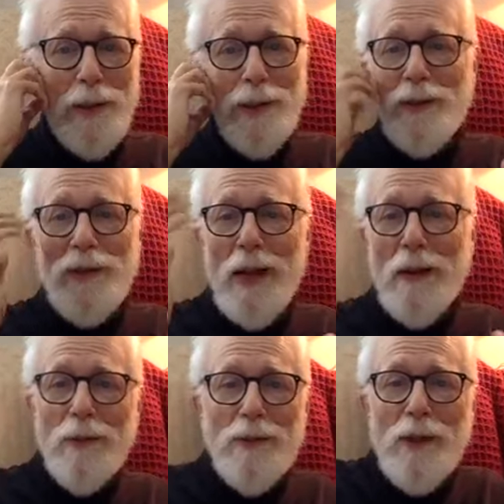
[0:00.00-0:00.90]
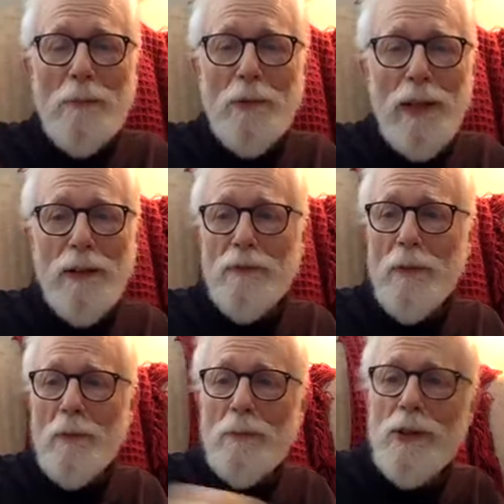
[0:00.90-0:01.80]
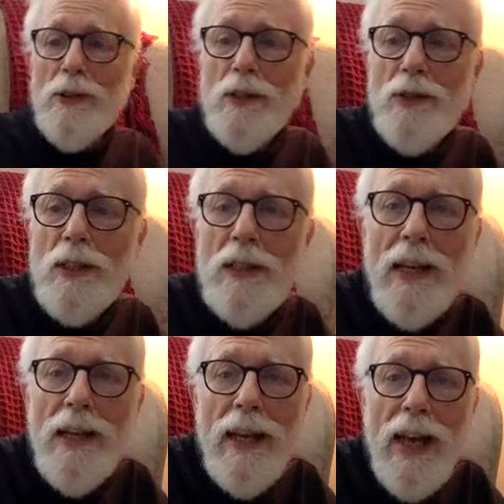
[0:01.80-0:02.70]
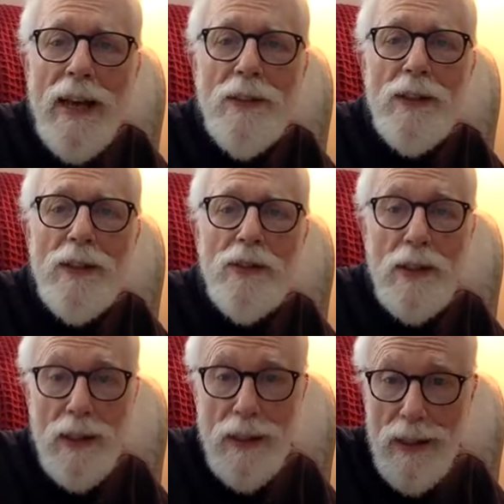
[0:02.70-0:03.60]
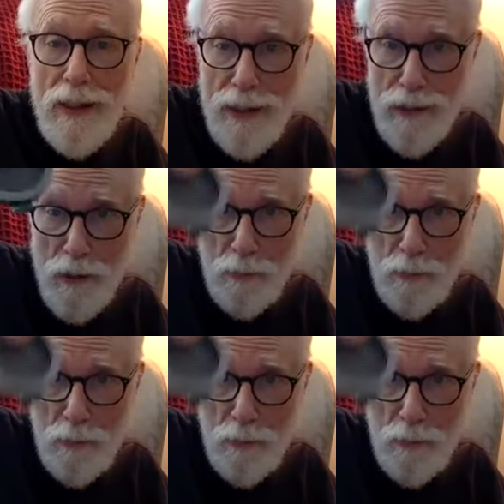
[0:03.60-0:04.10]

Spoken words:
is never separated from the magician, and this is